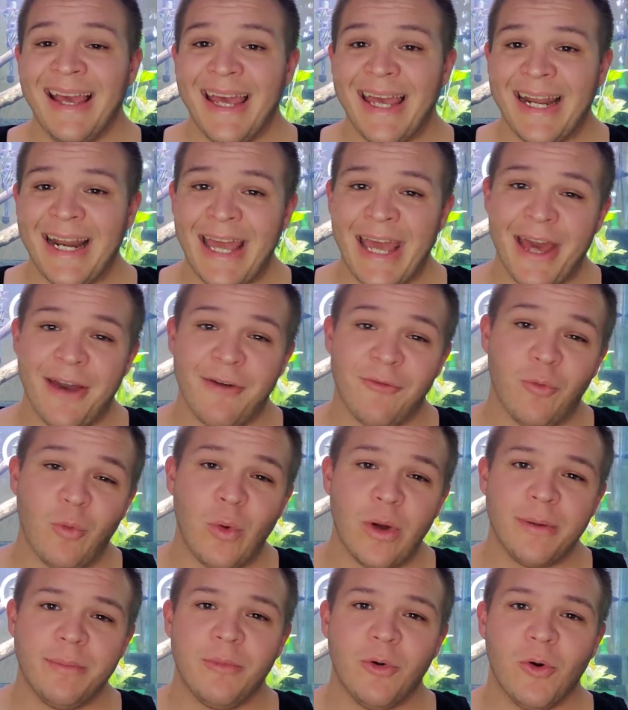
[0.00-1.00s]
And I have
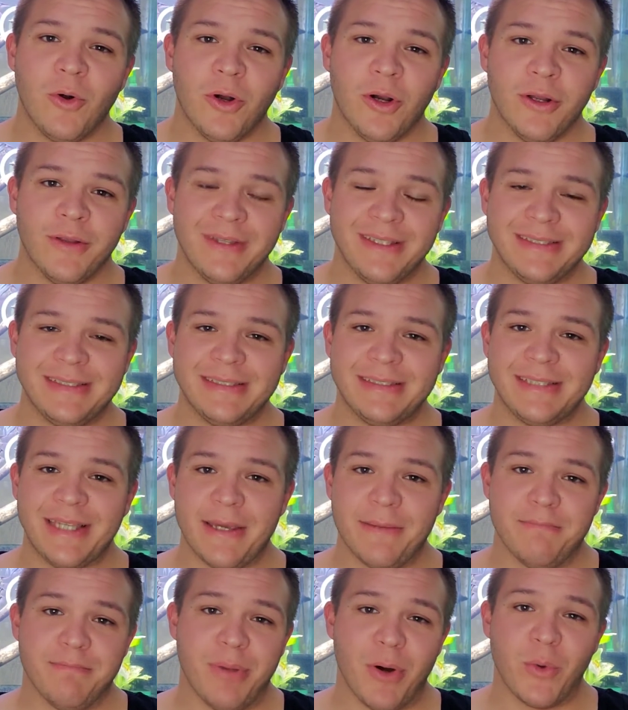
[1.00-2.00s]
one more. This is
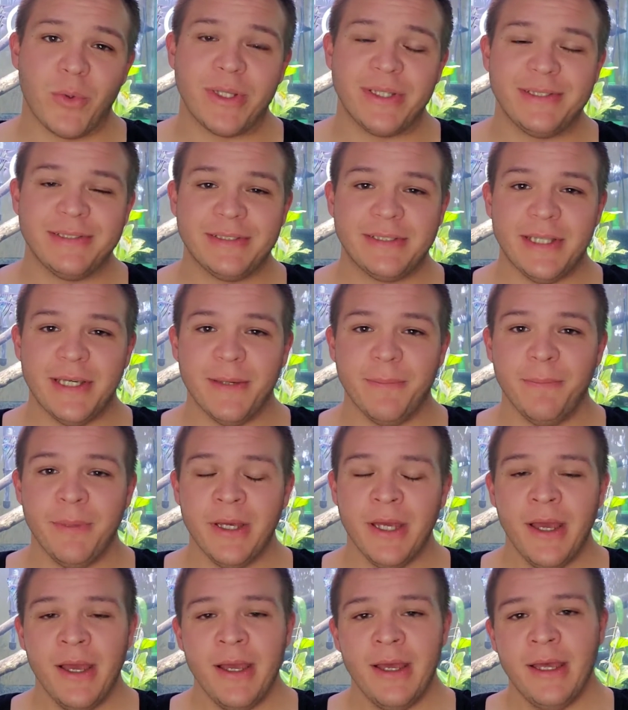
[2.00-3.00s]
a bonus tip.
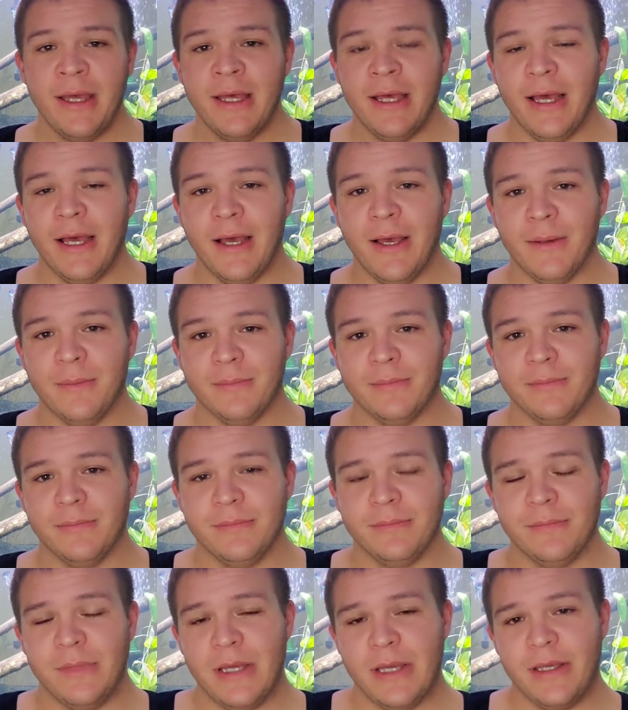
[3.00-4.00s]

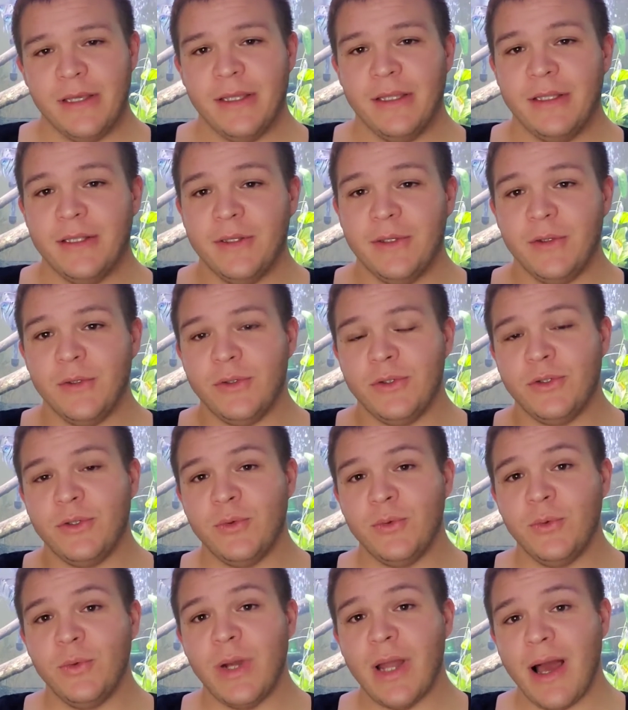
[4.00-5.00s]

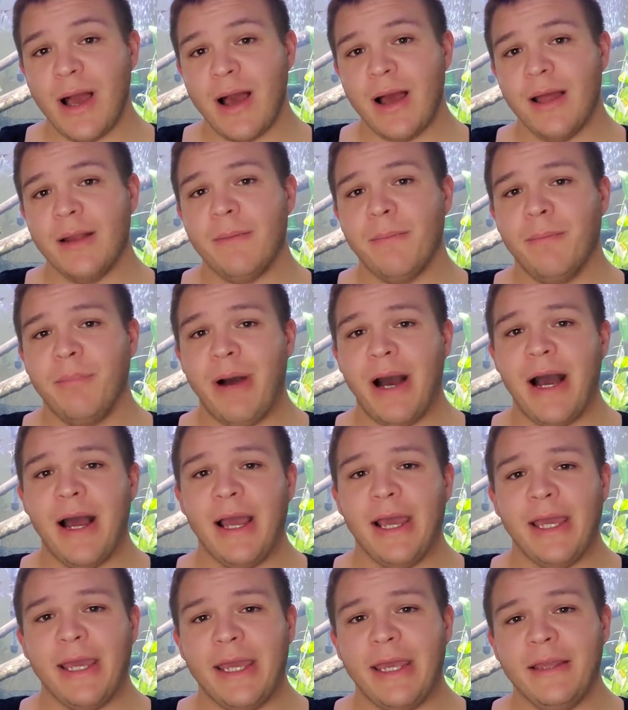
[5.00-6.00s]
Do not
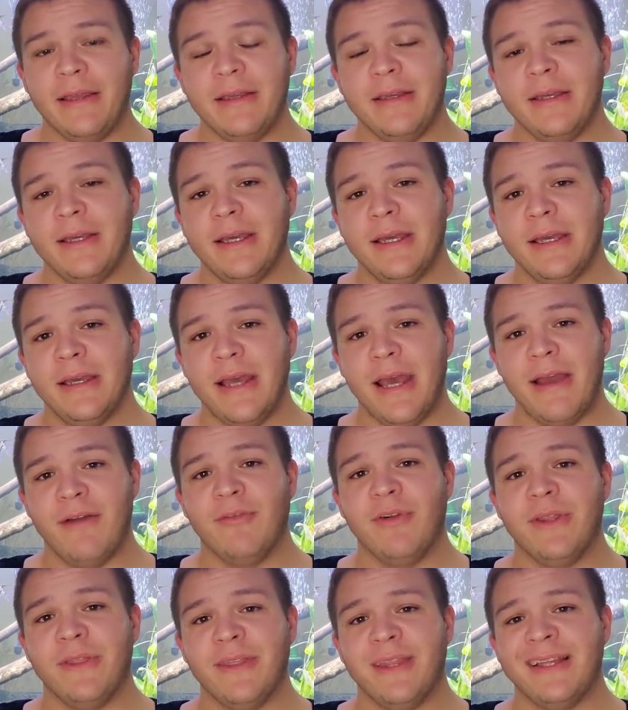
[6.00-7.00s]
buy
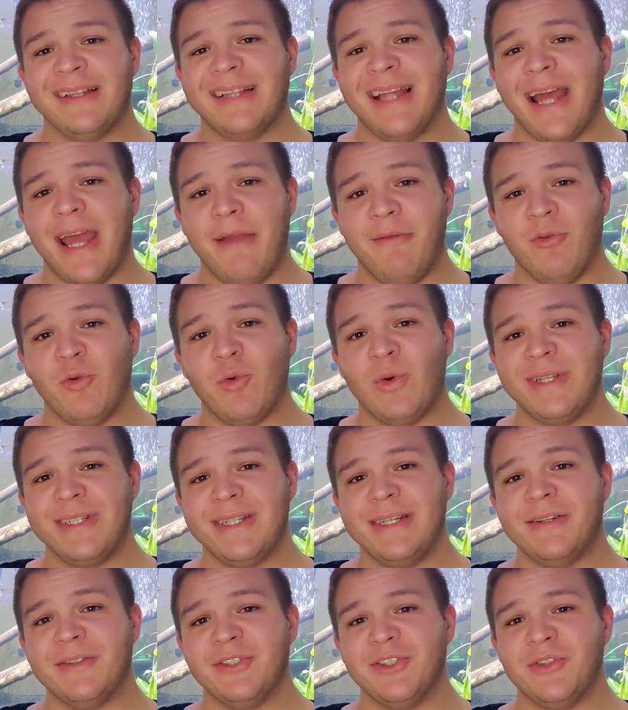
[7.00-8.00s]
everything that everyone
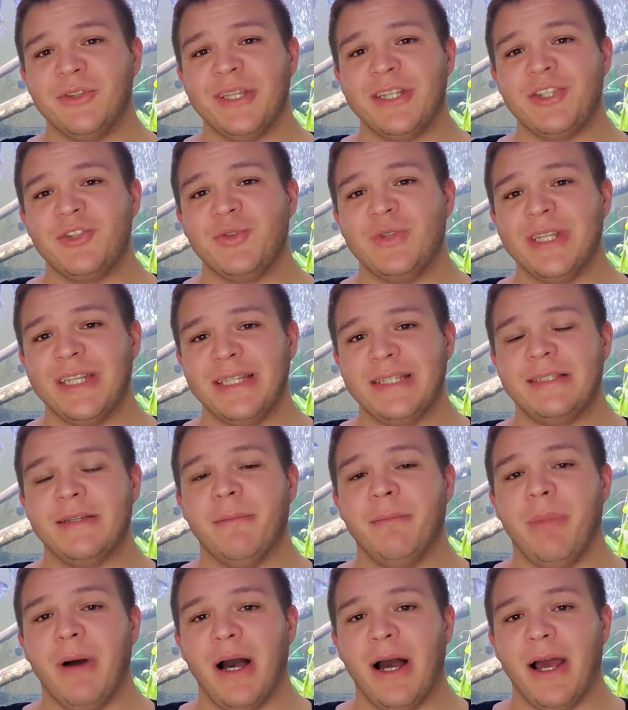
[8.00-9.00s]
tells you that you need to
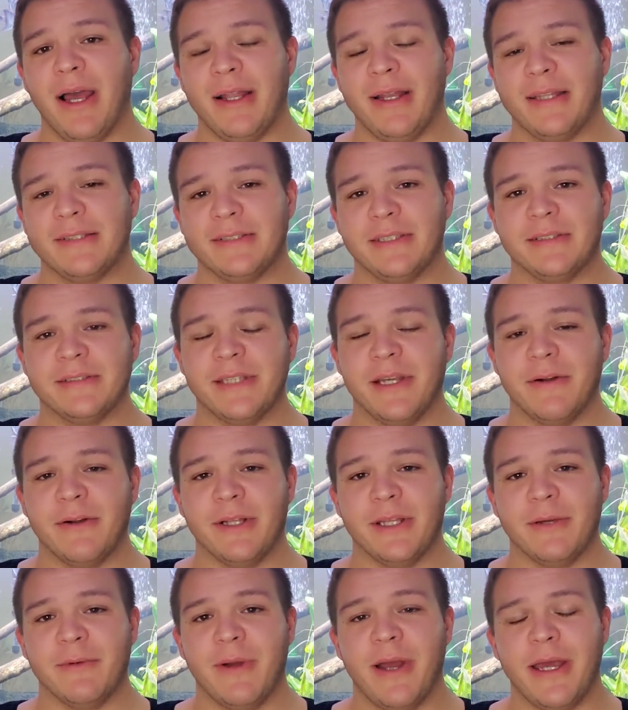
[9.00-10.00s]
buy,
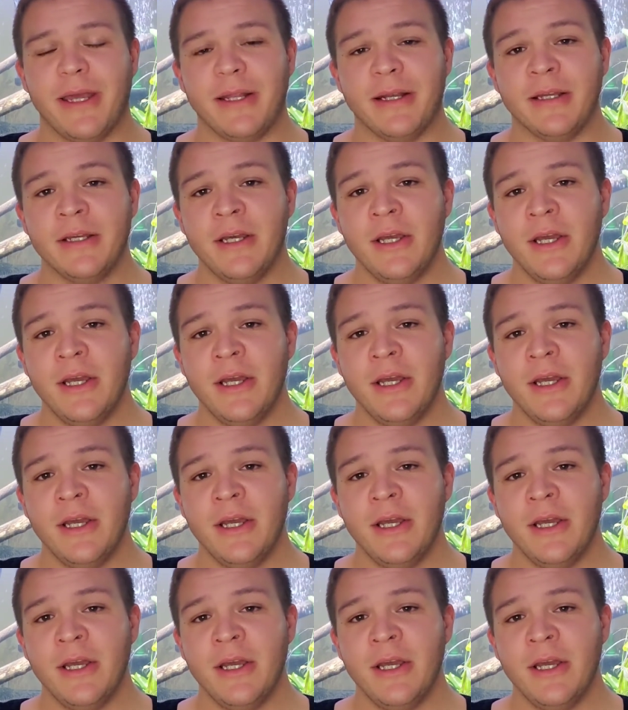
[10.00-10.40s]
necessarily, right?